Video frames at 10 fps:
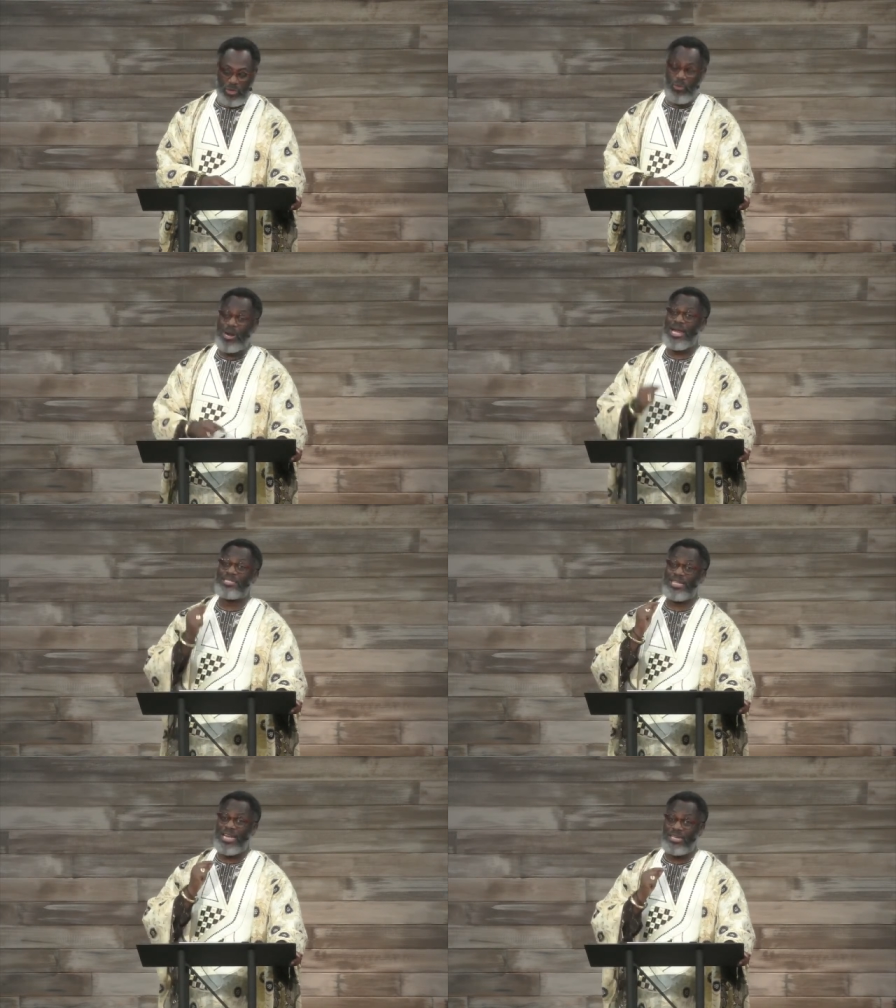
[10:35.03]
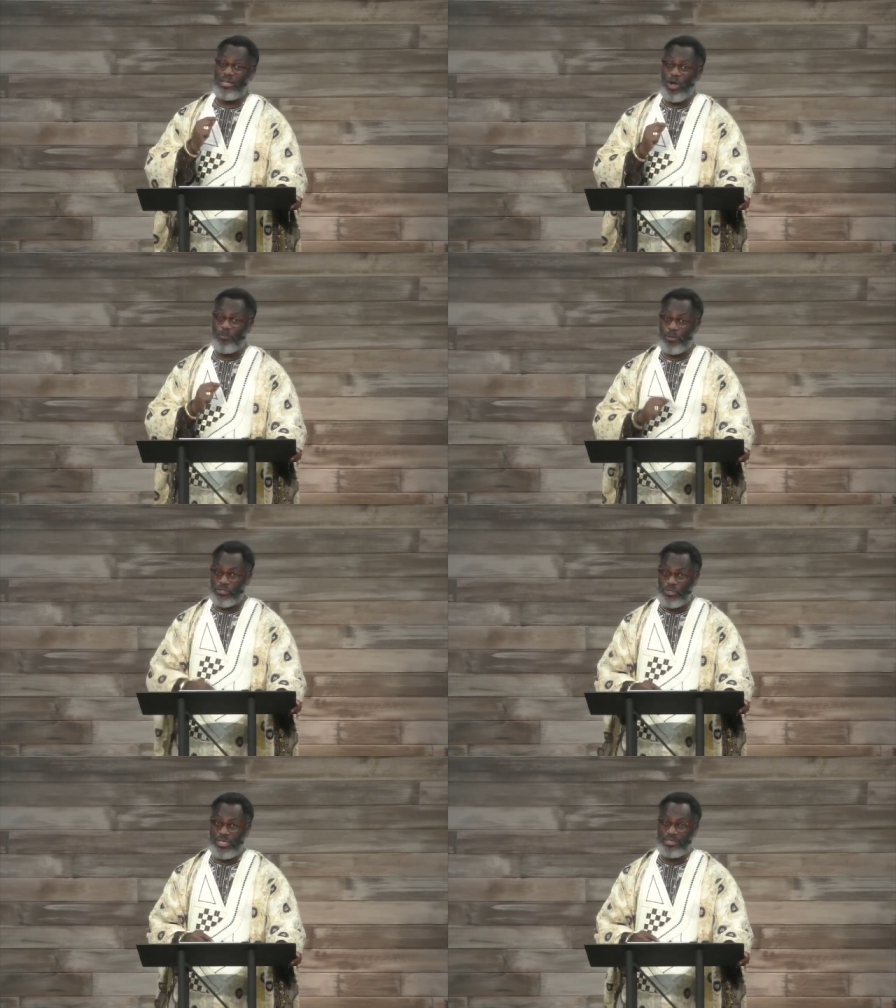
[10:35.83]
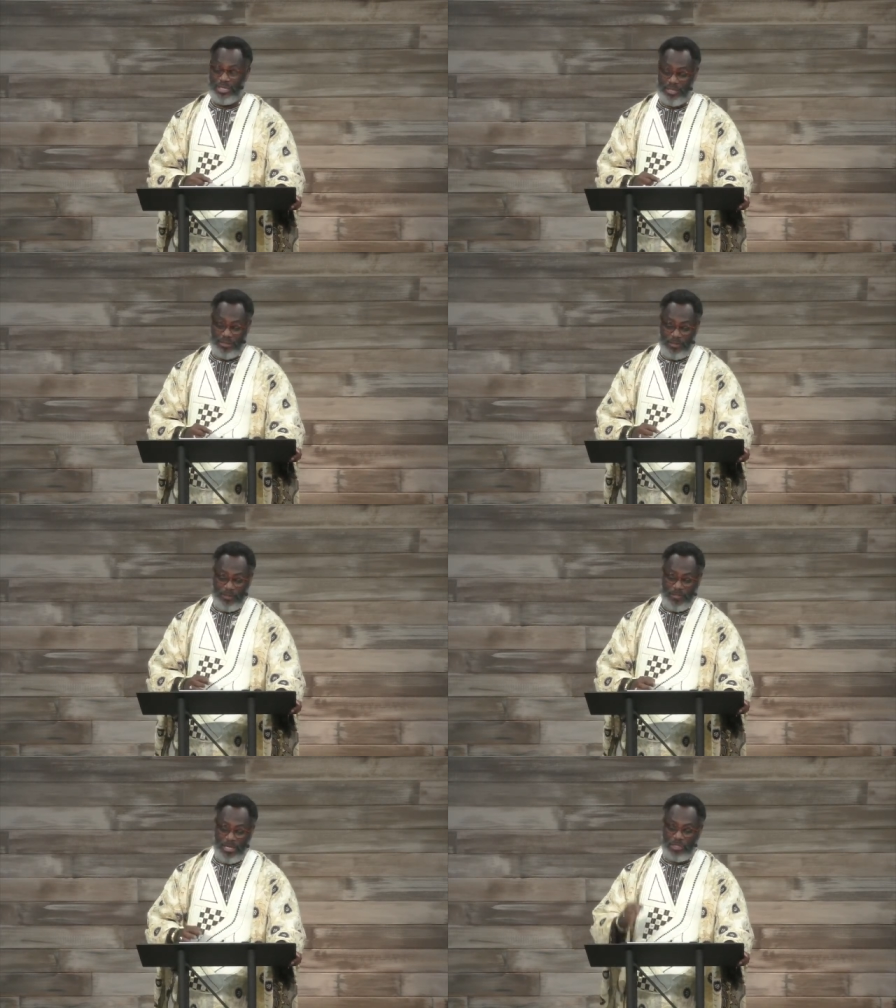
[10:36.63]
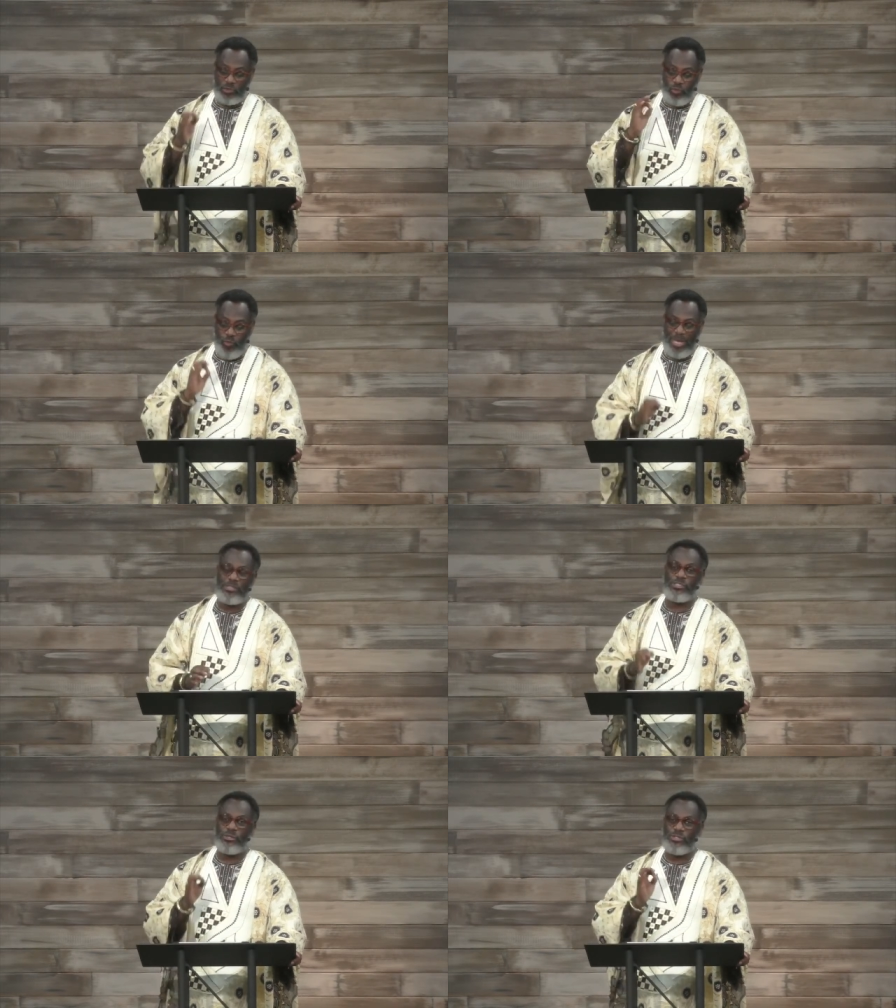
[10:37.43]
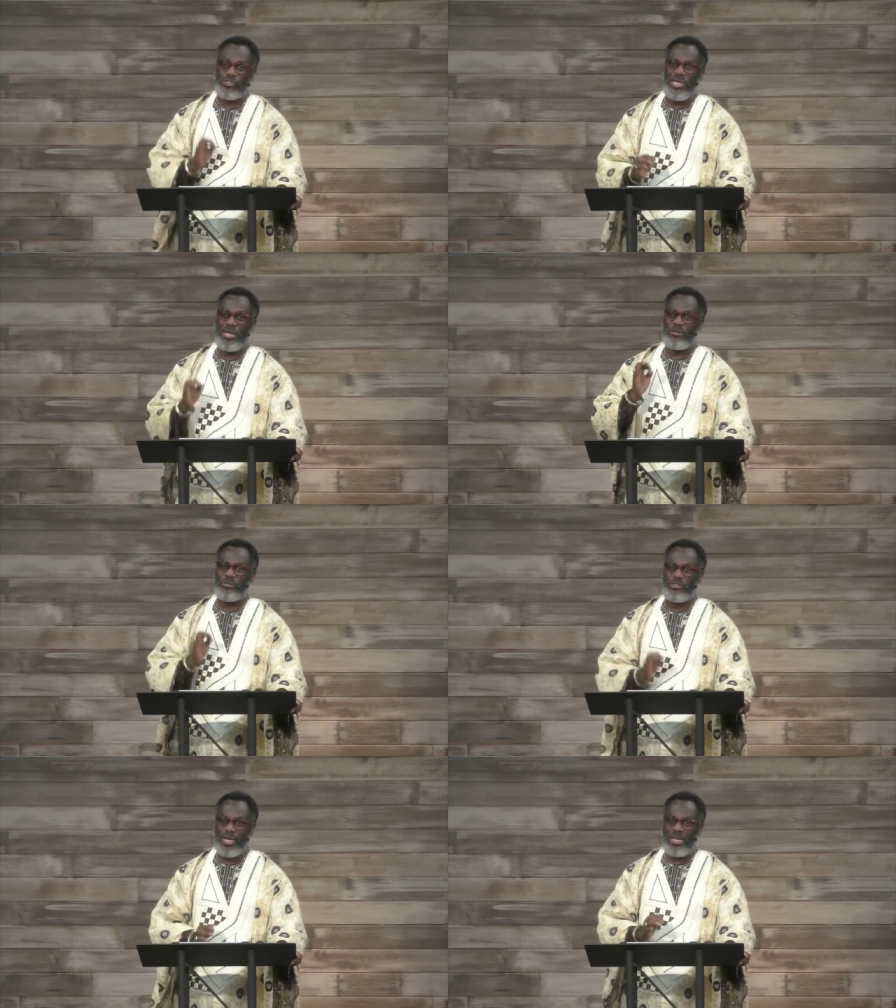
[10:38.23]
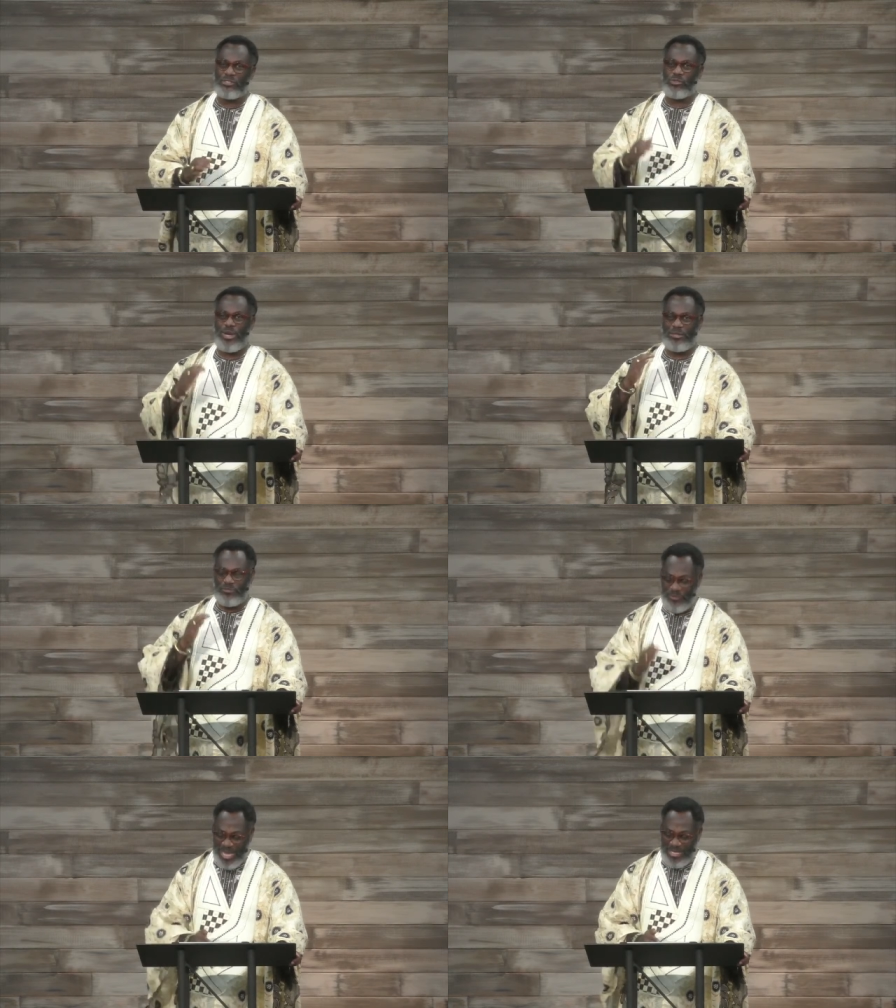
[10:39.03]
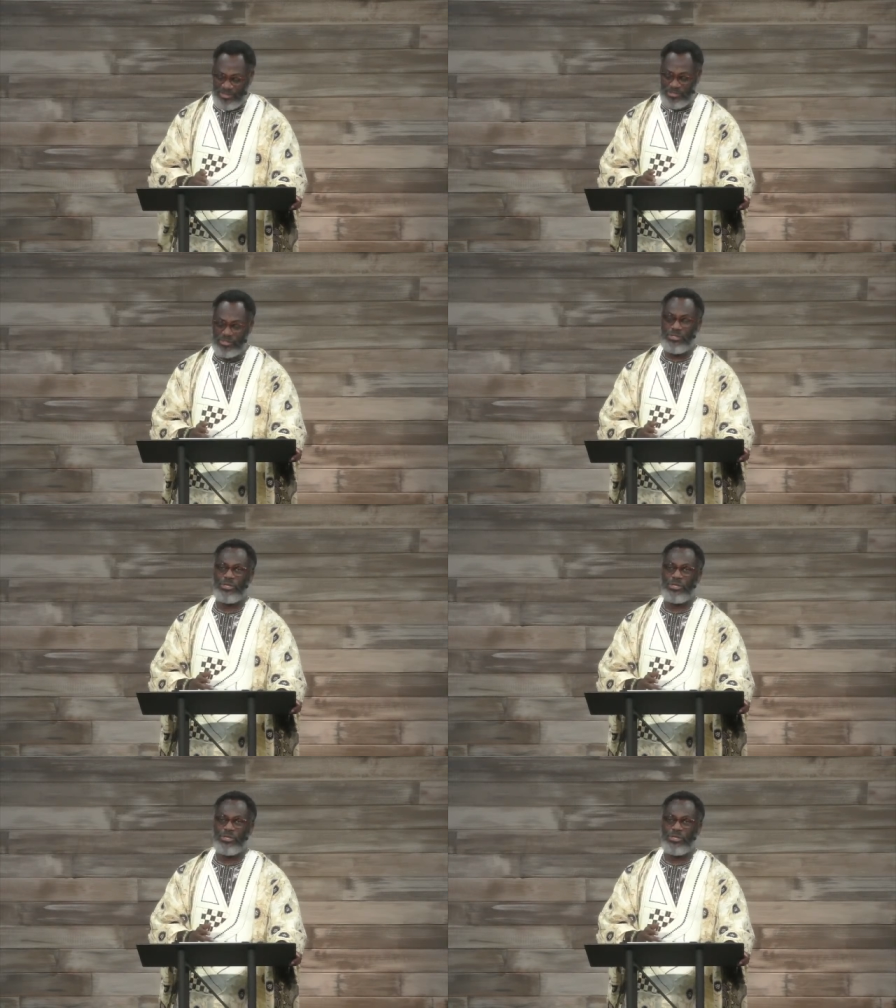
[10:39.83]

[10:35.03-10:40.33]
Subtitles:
Whereas an opportunity is once you see a good chance to advance